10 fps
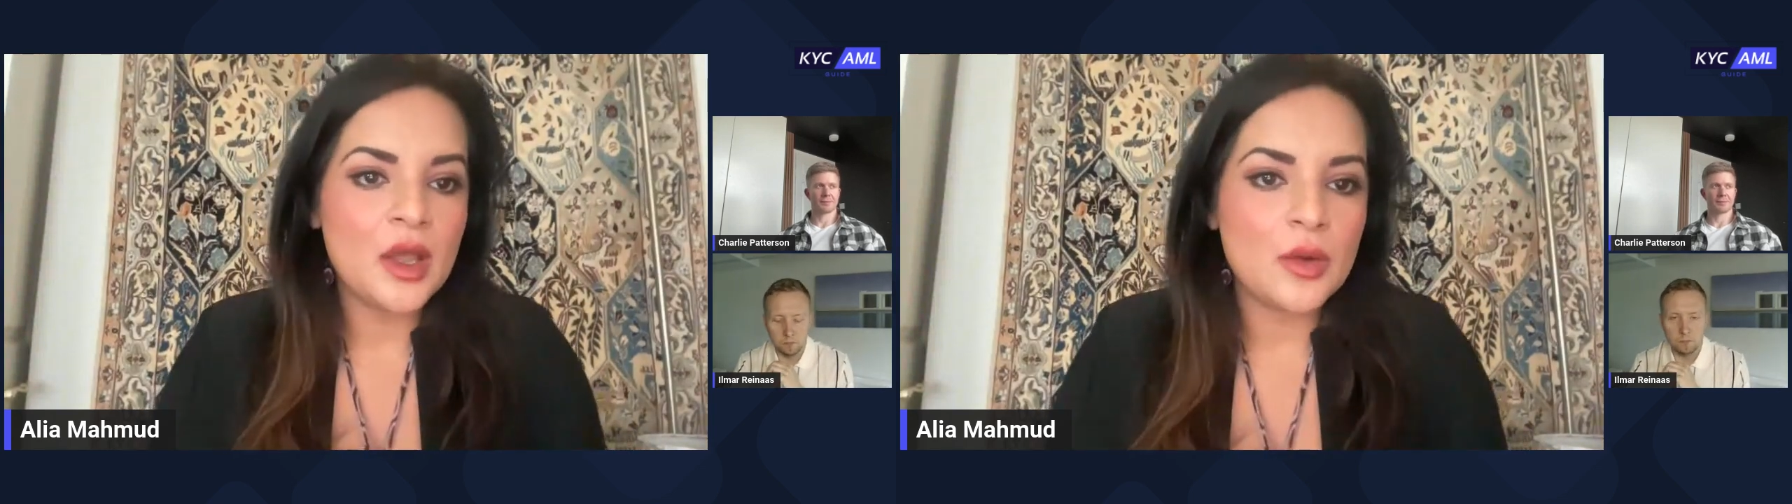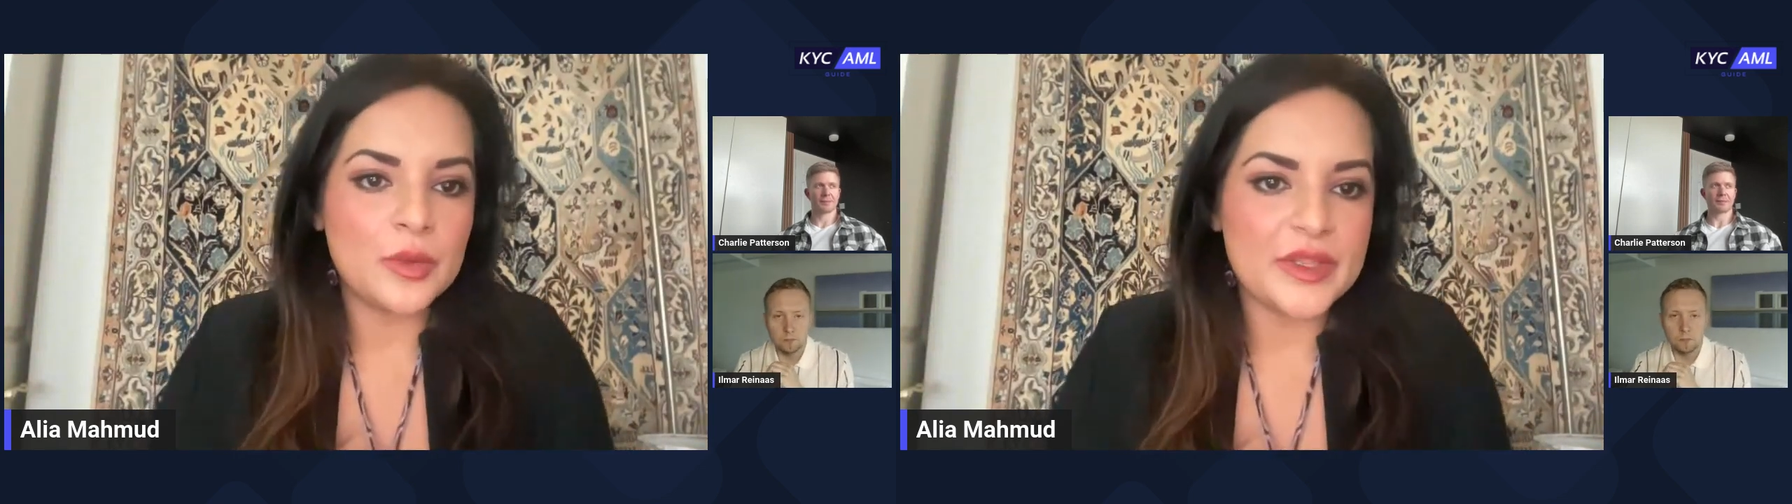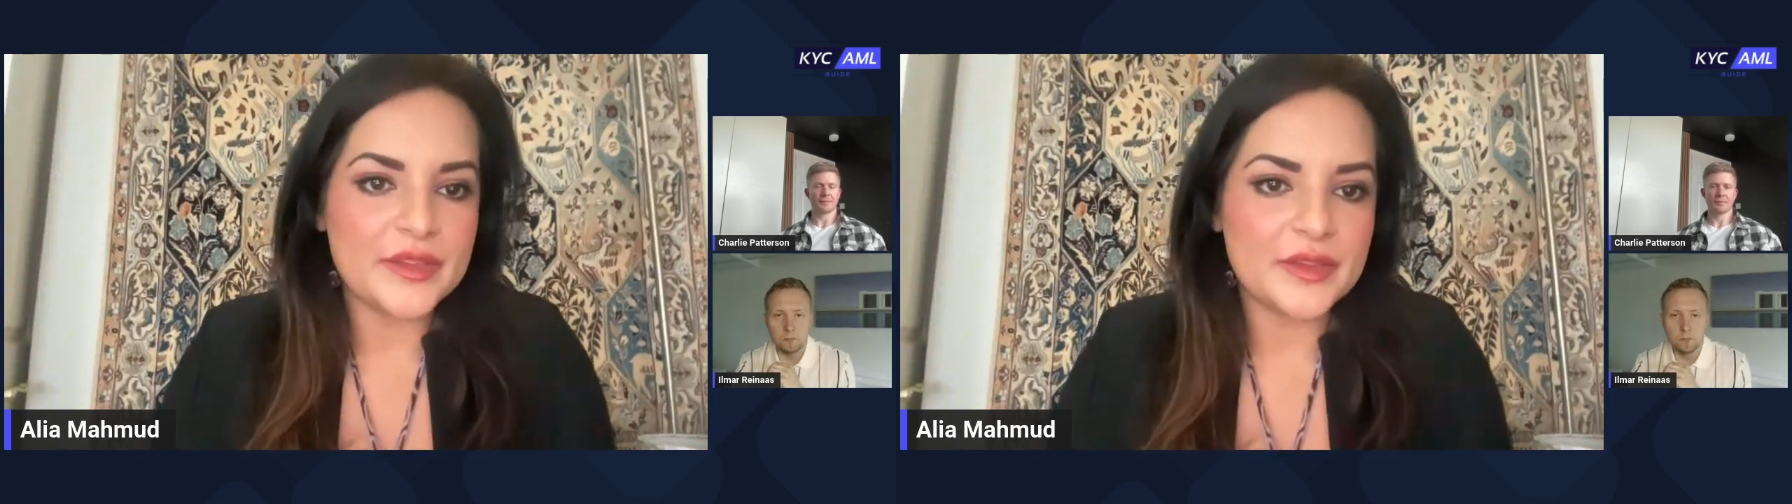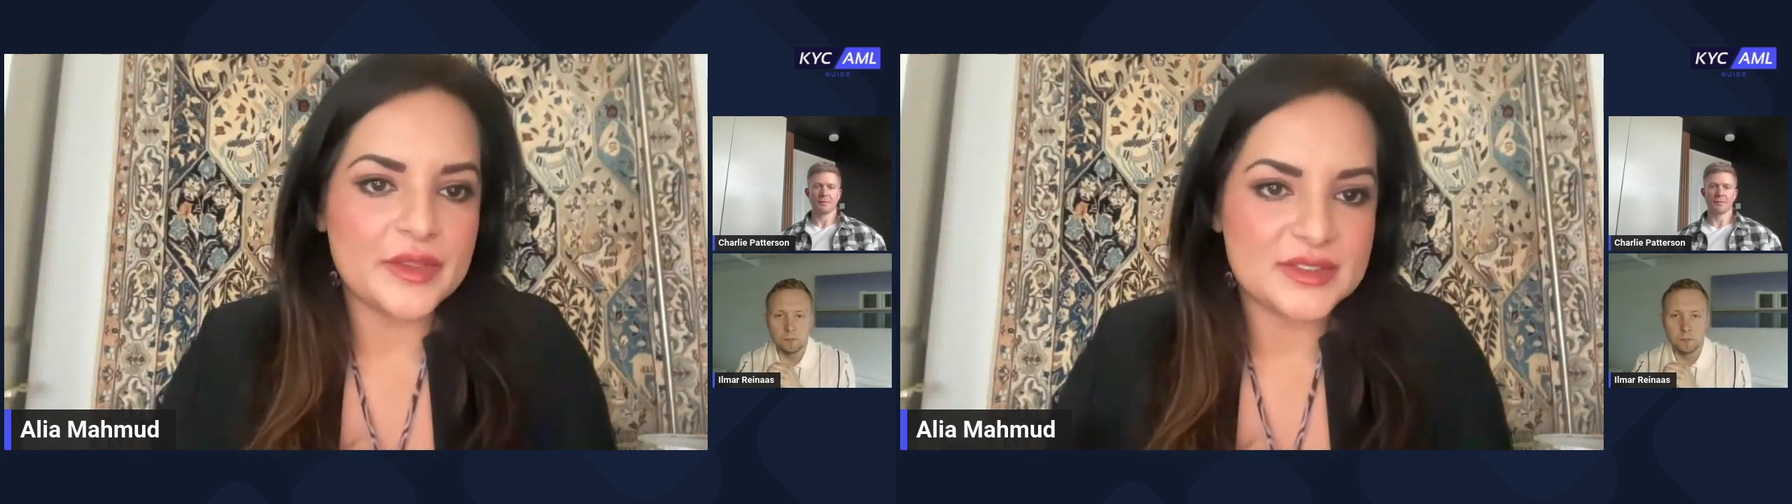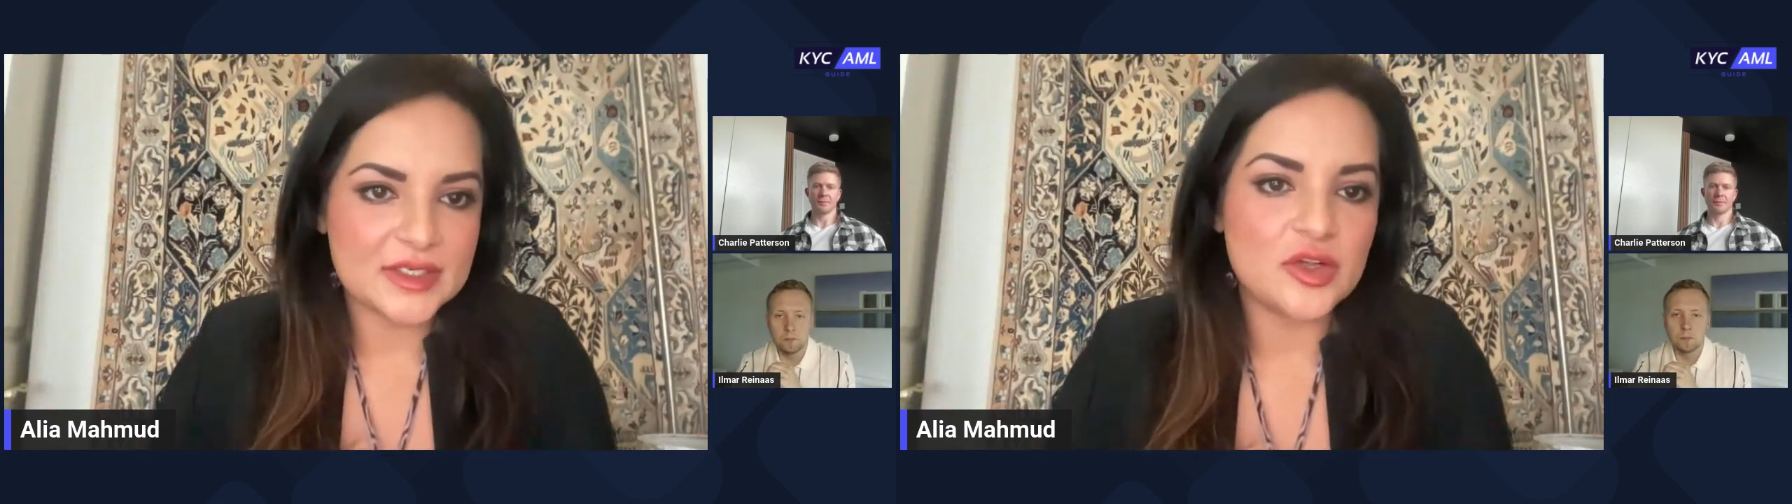with the
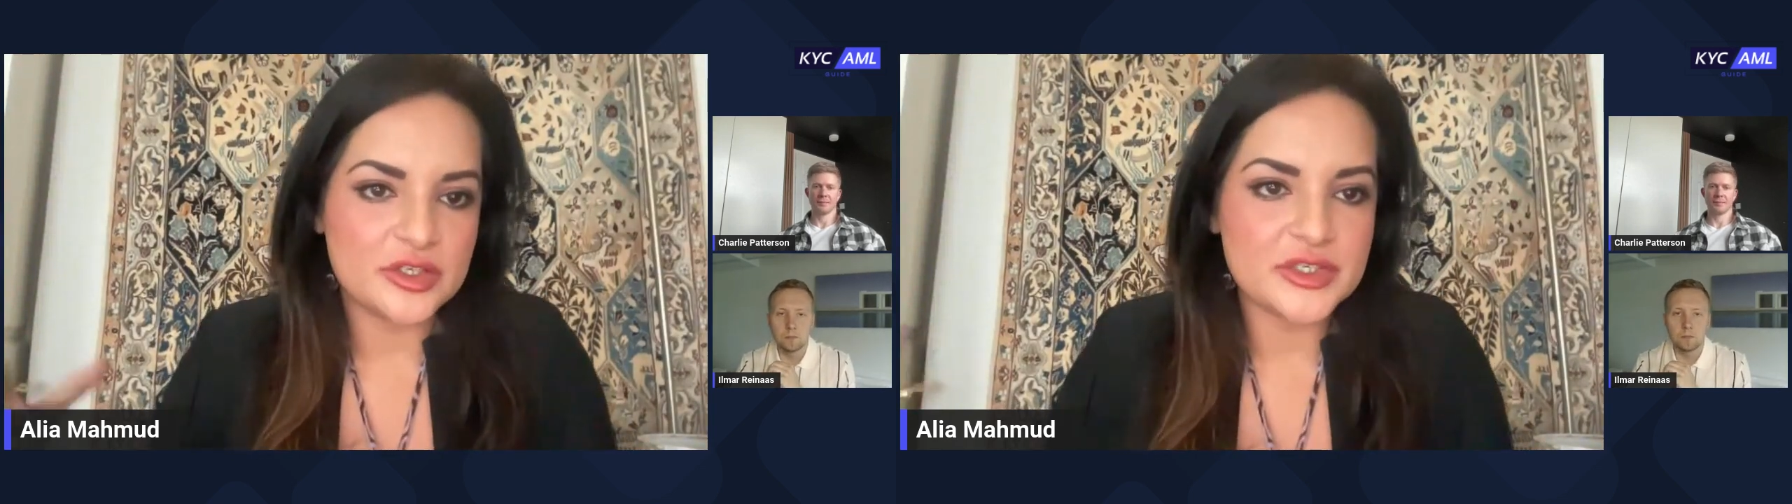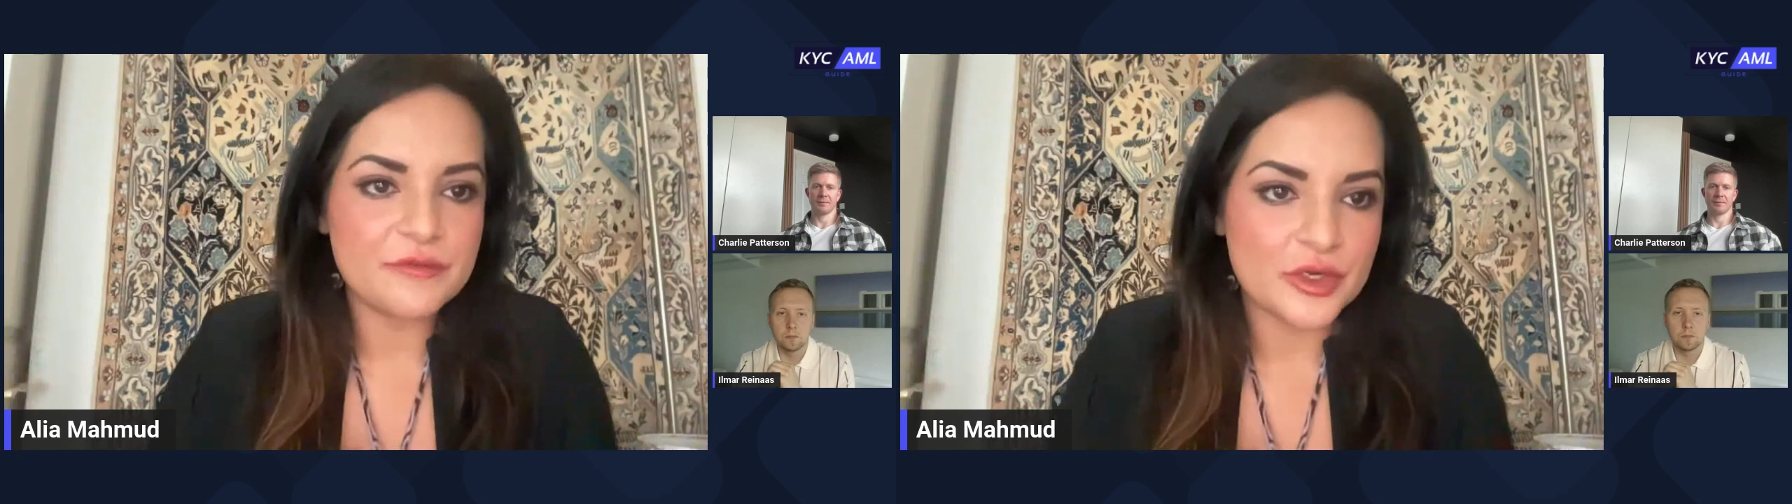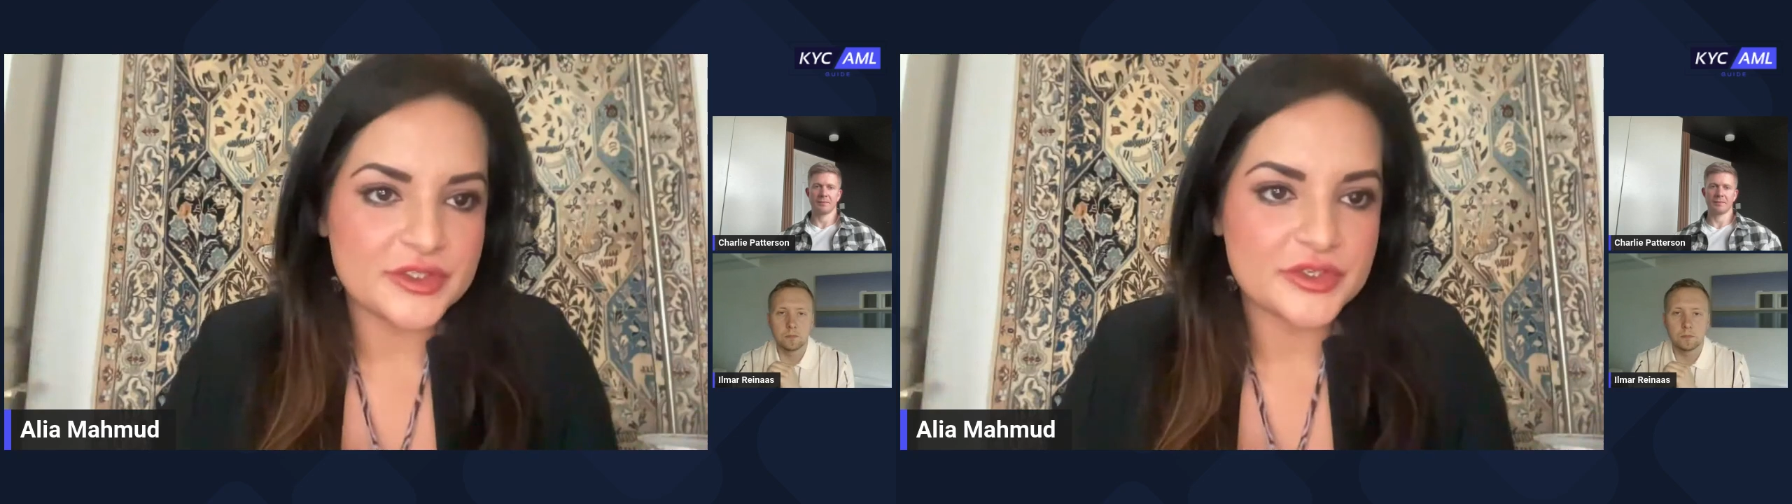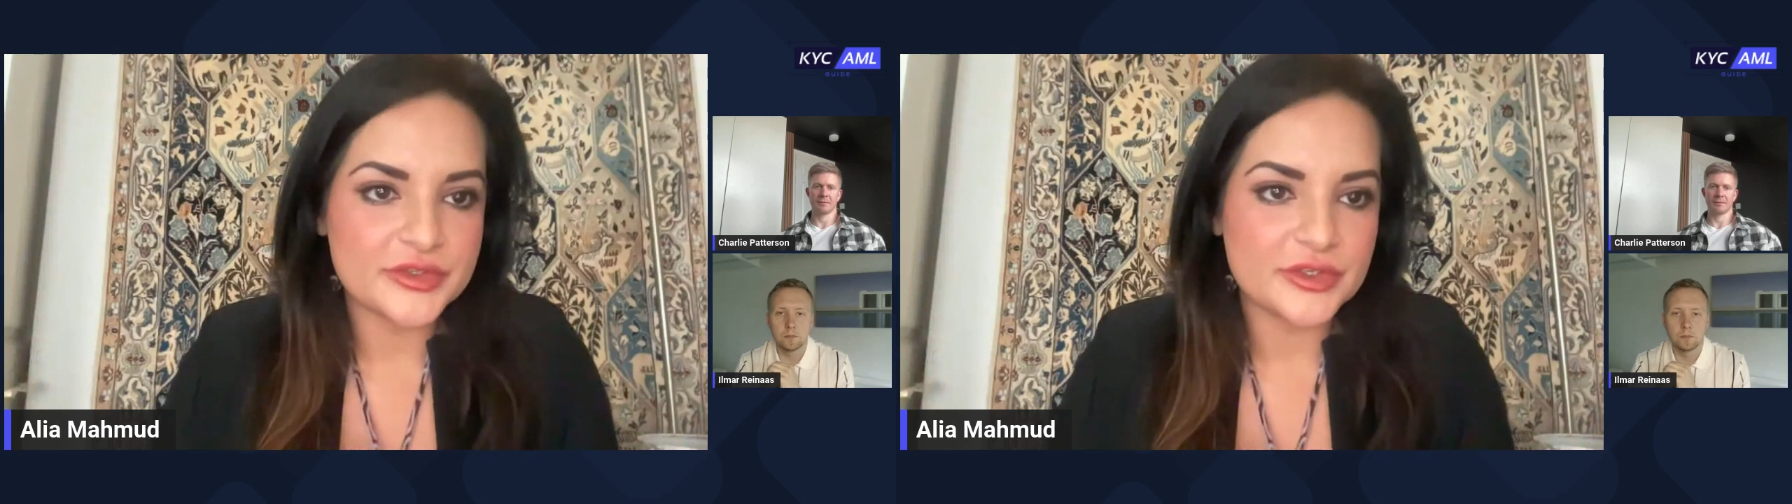technology fraudsters are